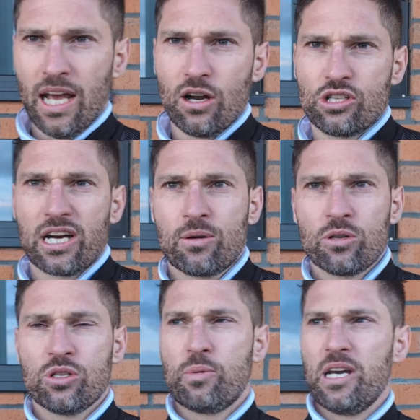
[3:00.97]
Yeah, look, Jack
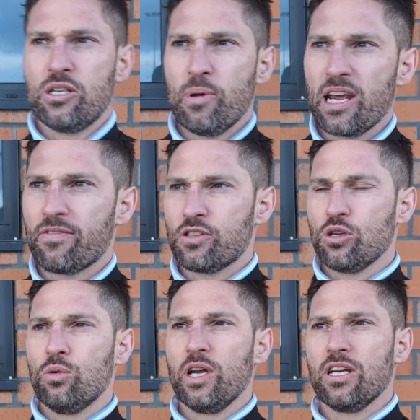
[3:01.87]
Watson's been in Jamaica for
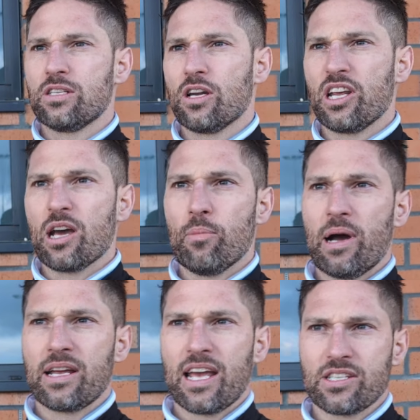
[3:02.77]
2 weeks. He's going to come
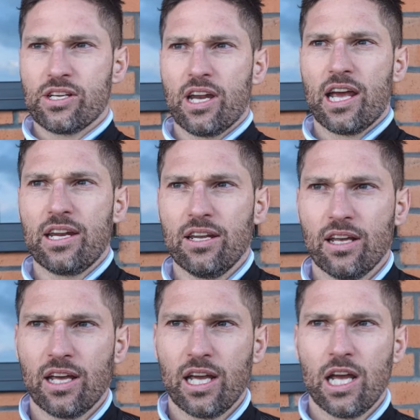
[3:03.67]
back yesterday.
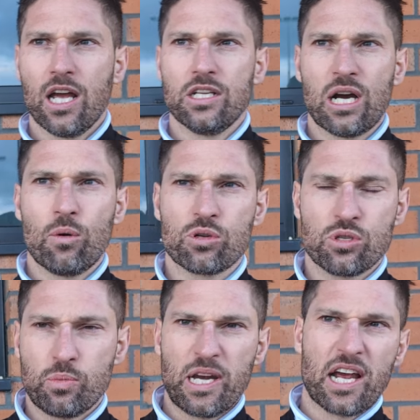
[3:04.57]
Jack
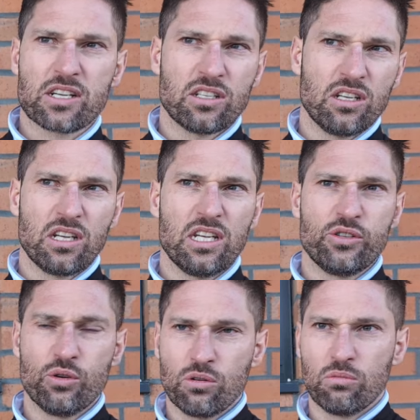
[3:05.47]
Watson's been excellent.
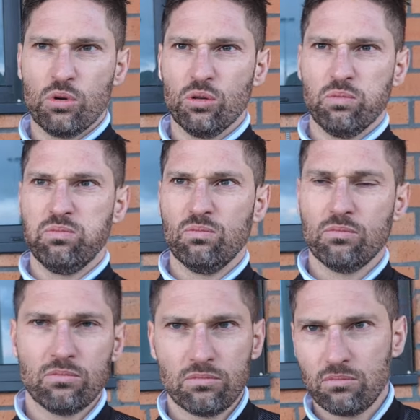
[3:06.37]
He will,
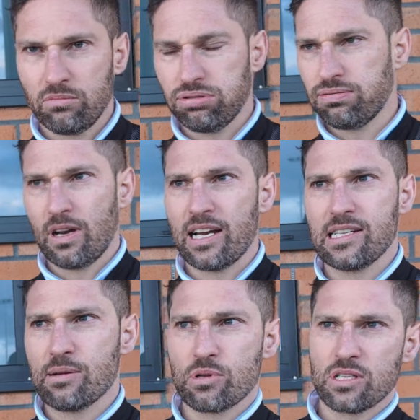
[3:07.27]
9
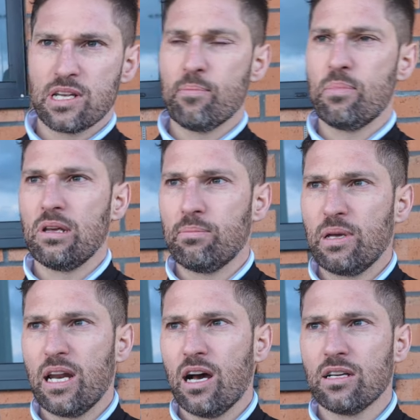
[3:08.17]
times out of 10, be
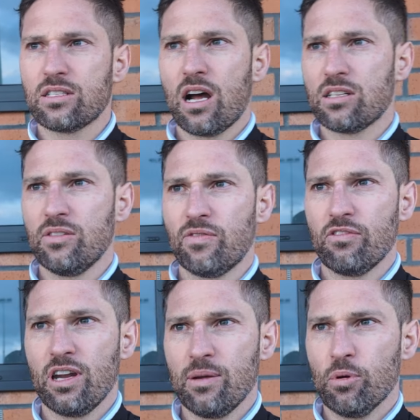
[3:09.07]
in our starting
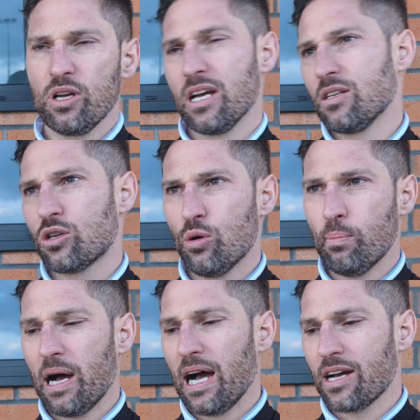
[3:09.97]
three. But yeah, he'll
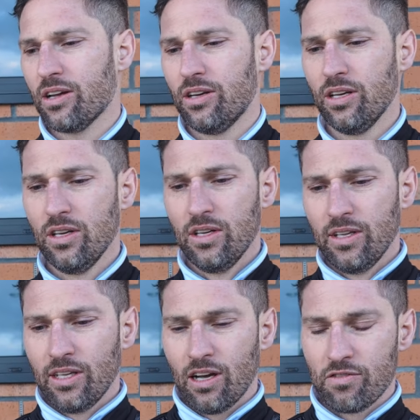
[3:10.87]
come back and
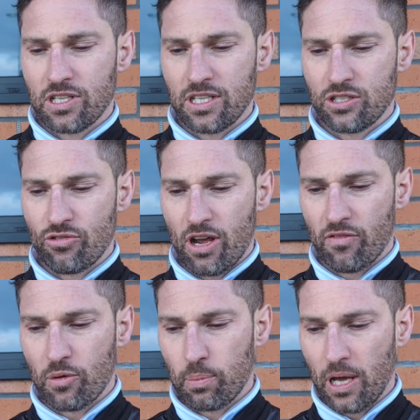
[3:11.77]
obviously straight
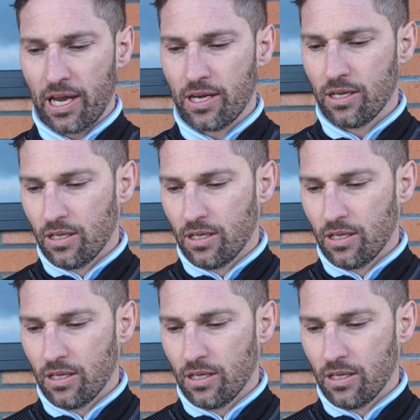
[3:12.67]
off the plane.